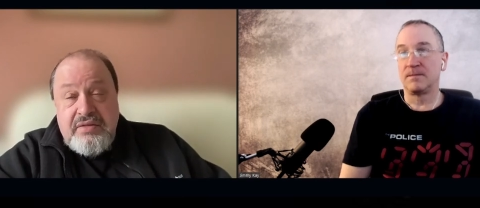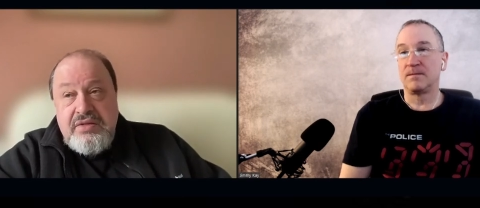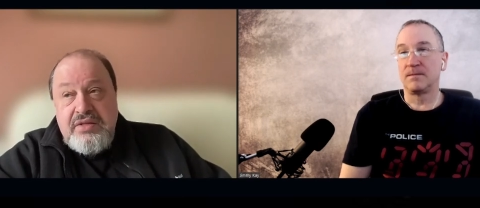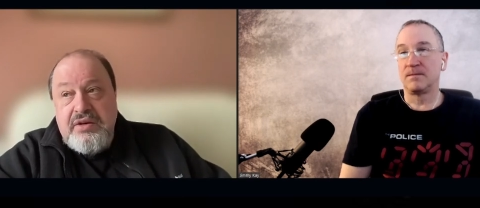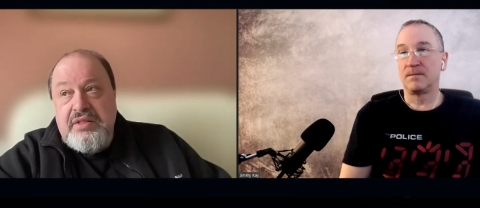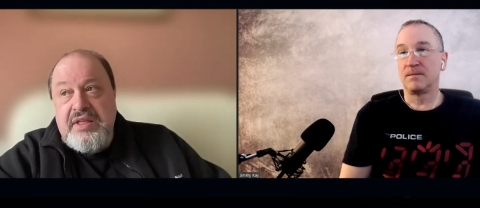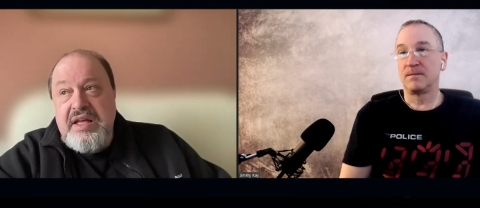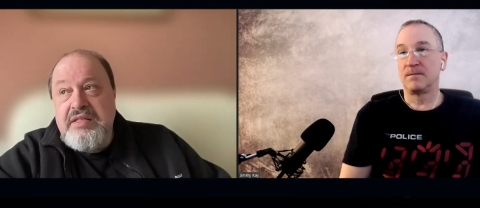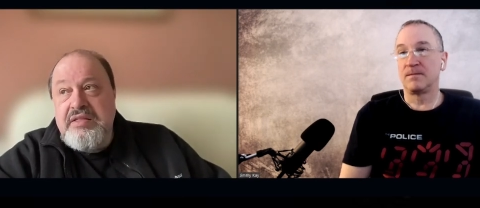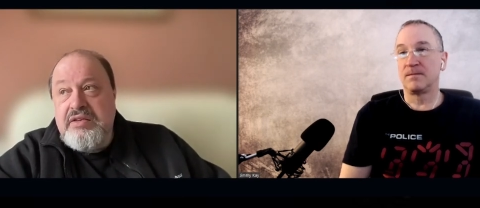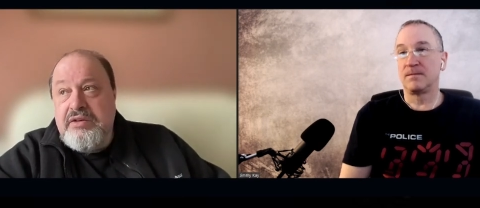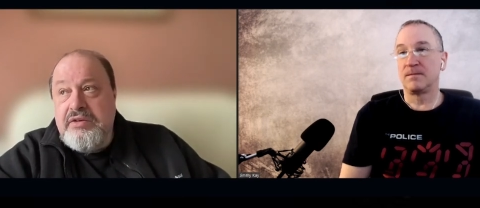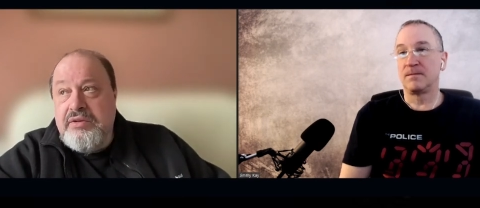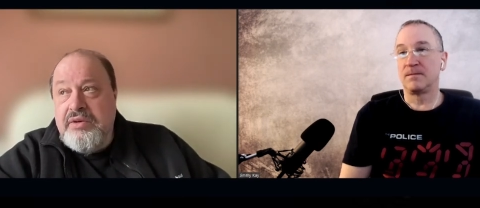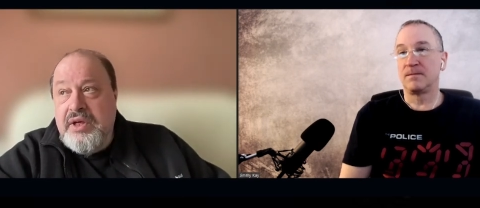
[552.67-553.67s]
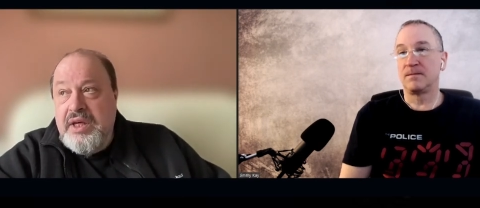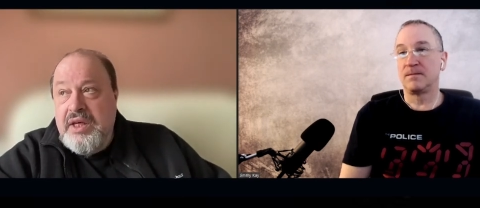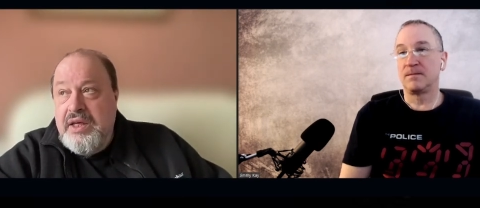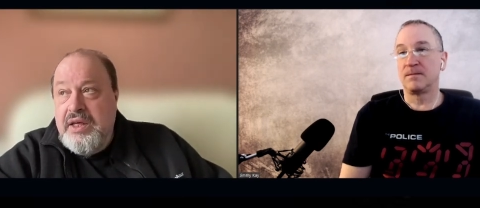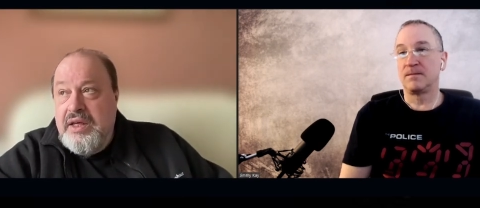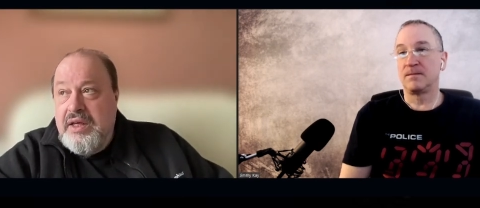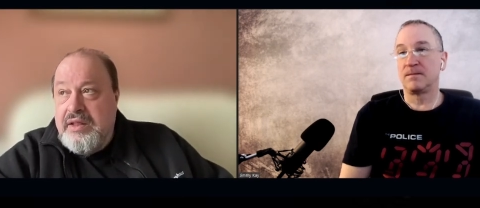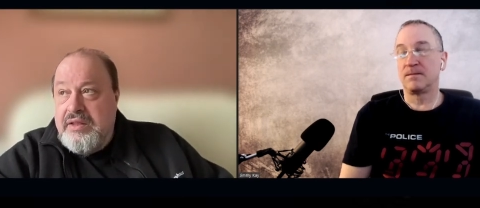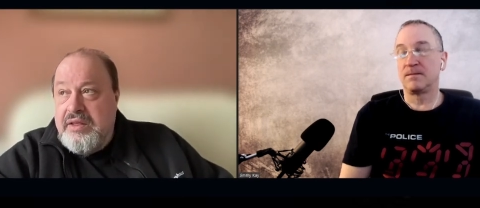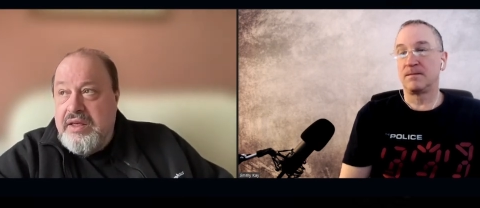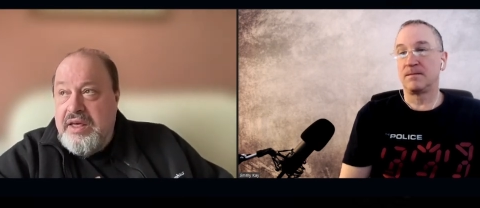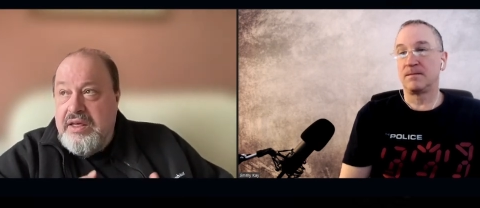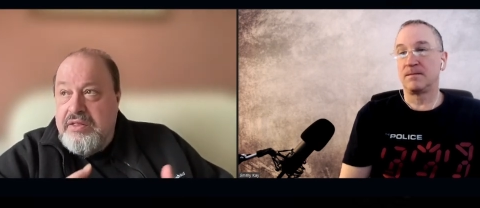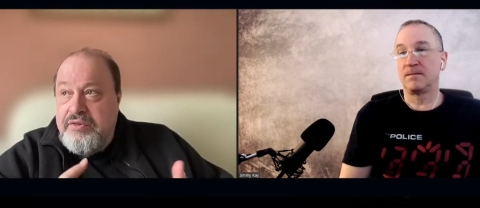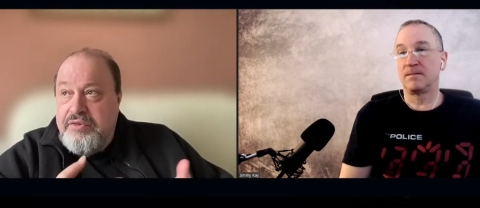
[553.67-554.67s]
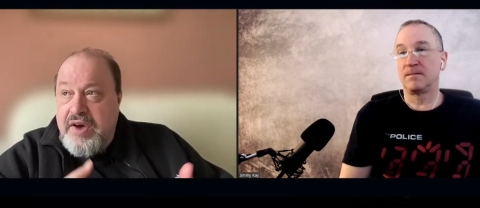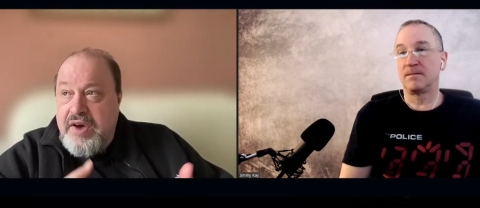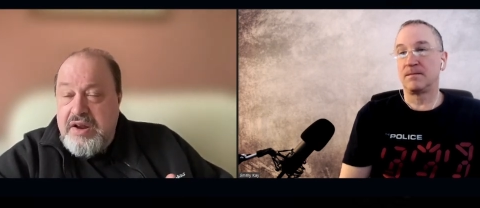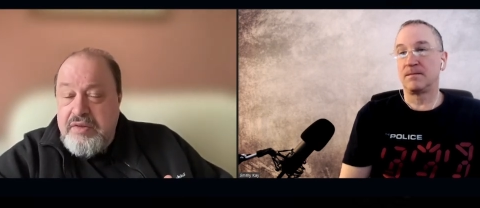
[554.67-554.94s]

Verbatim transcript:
Speaker 1: So then to to hear the final